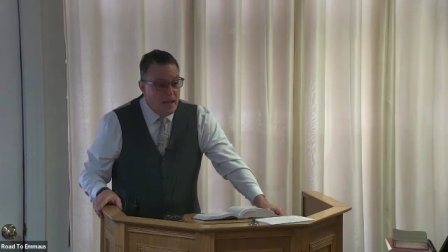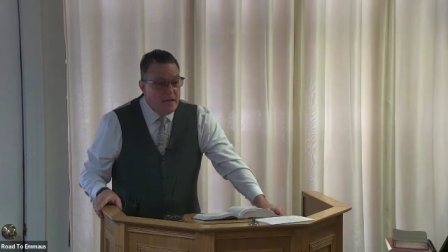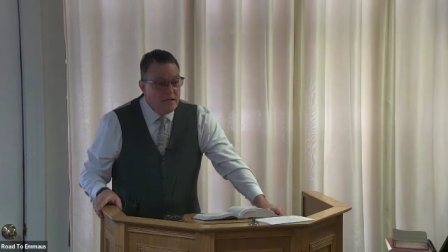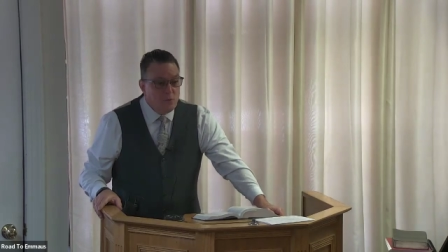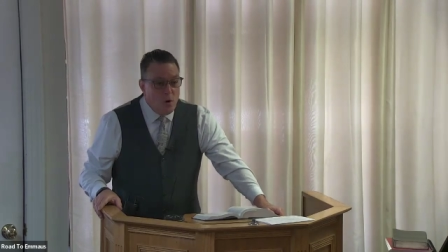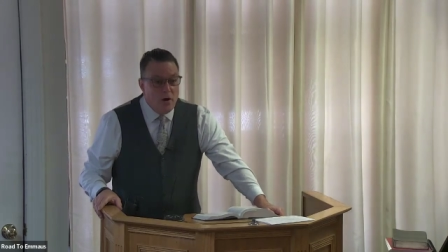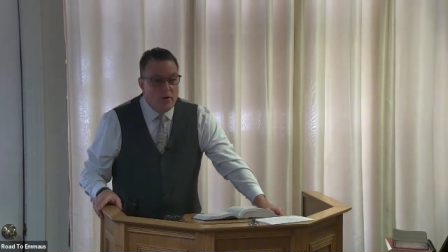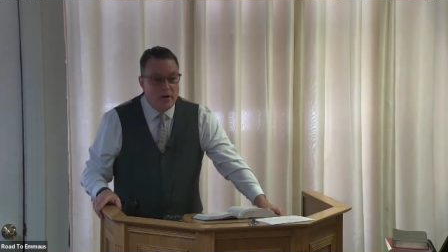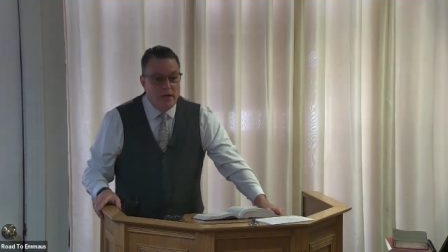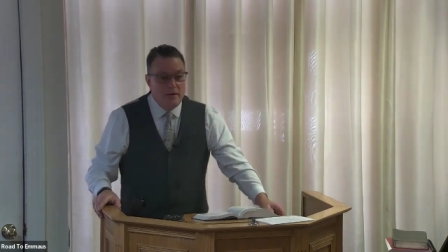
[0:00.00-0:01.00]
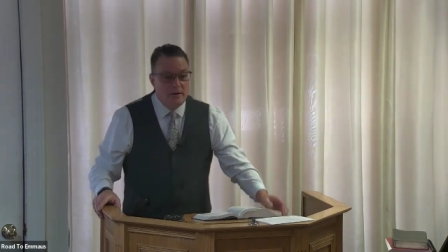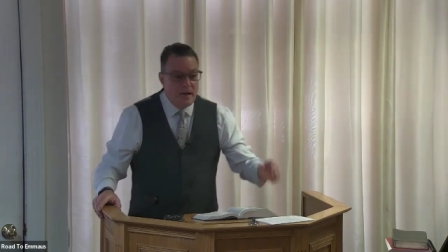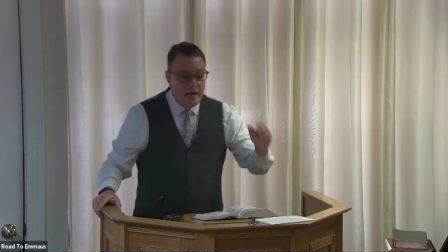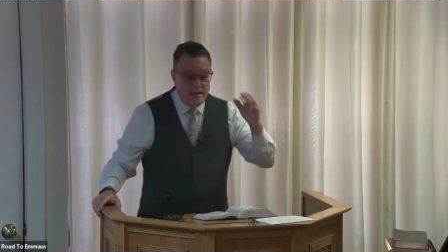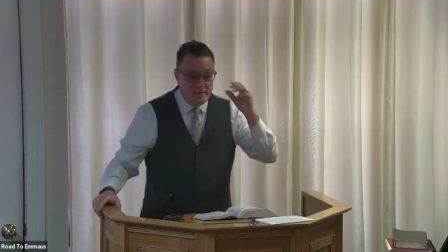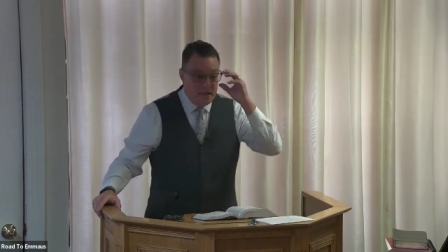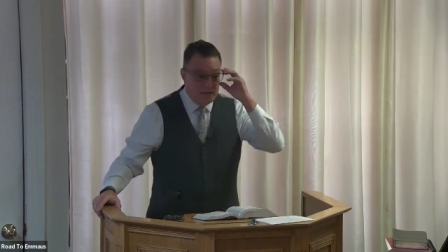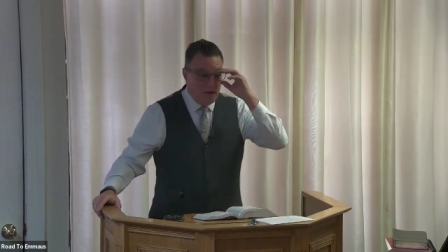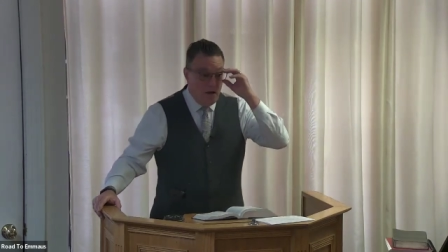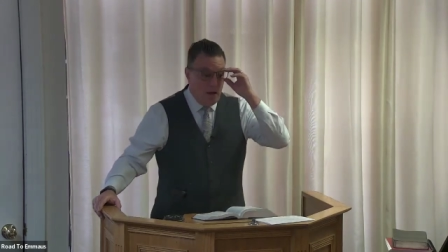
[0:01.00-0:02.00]
He's worried, and he
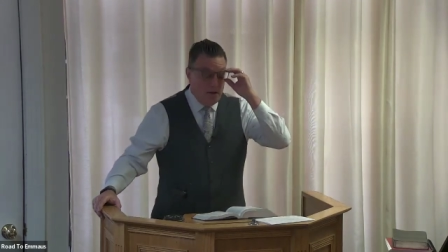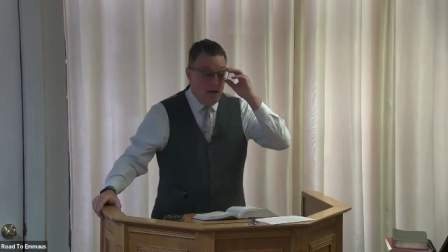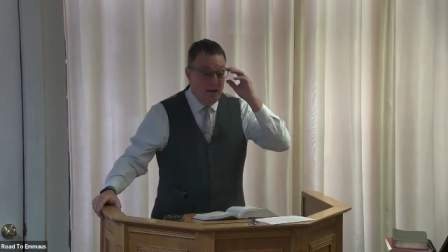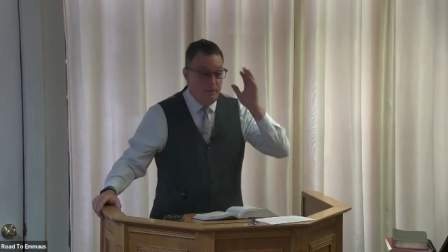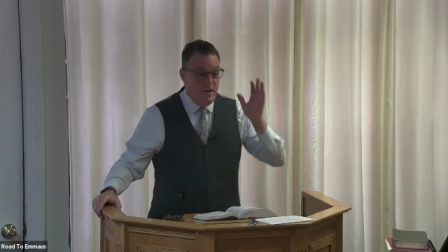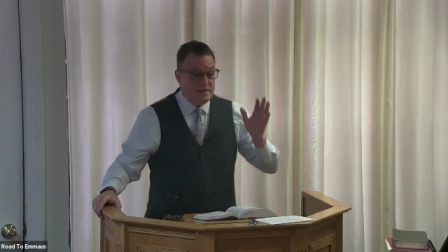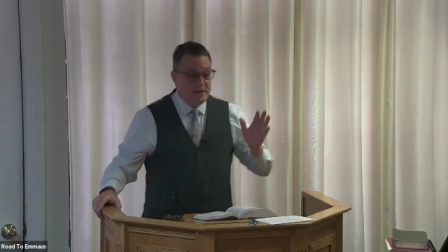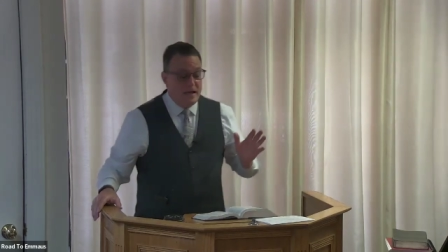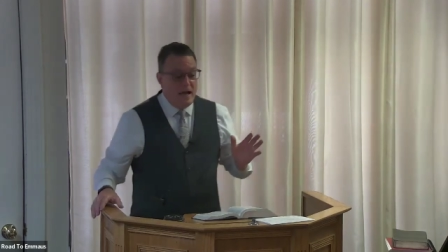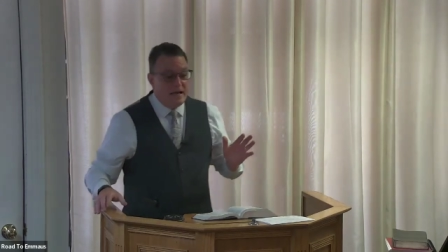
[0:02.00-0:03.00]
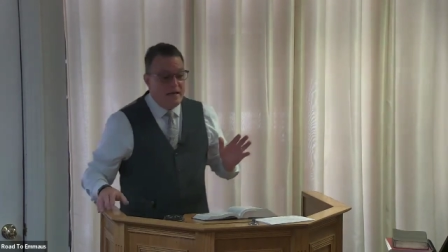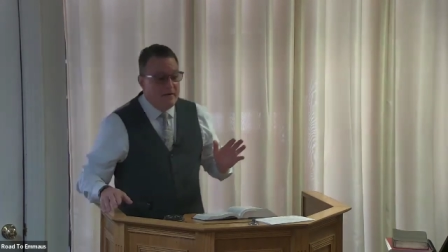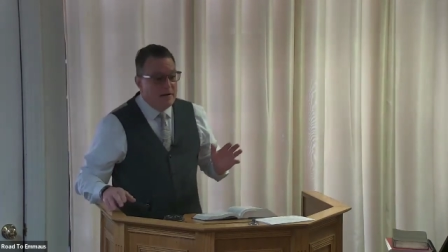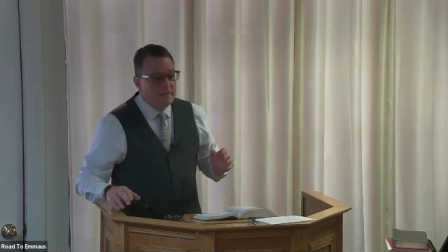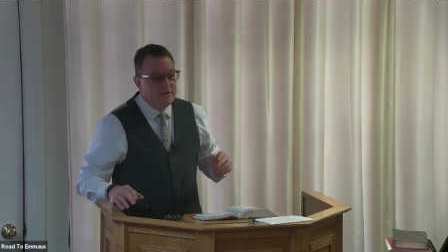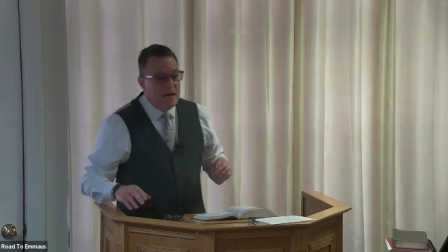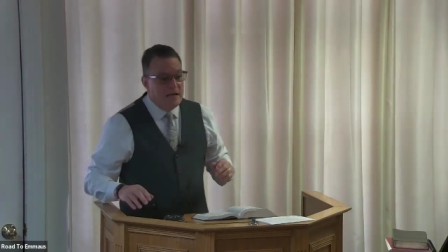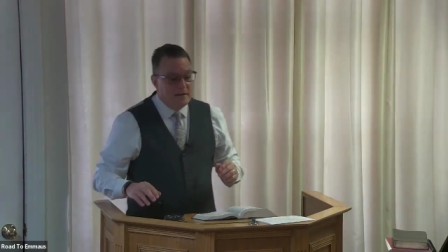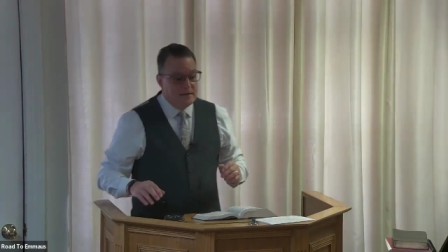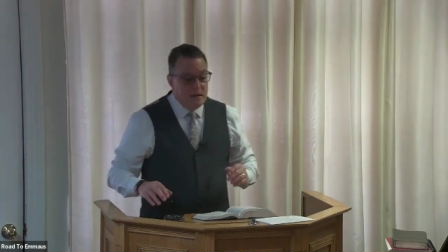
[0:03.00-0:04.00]
says, Oh, basically, I could hear him
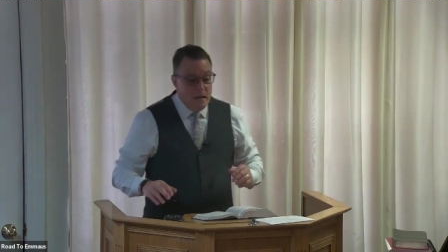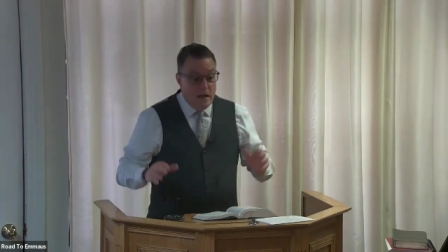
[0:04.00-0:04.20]
saying this.